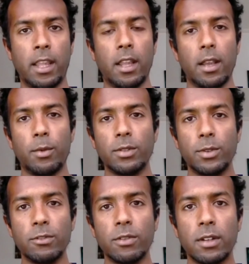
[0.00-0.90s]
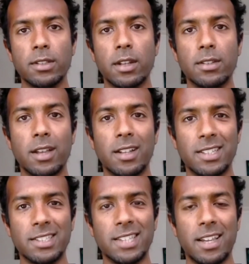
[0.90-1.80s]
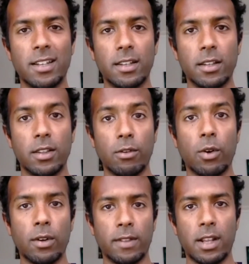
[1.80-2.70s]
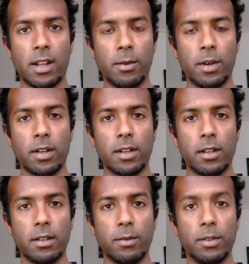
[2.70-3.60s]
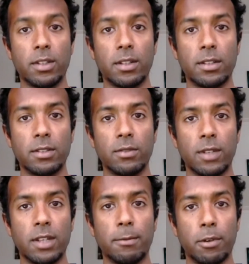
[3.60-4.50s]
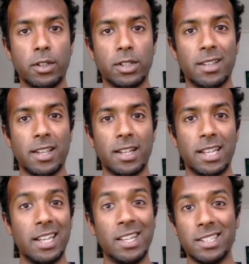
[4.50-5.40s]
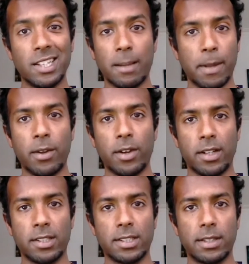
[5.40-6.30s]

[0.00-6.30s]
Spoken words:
And once we start to understand the role of the light worker, we start to really appreciate that it isn't about us.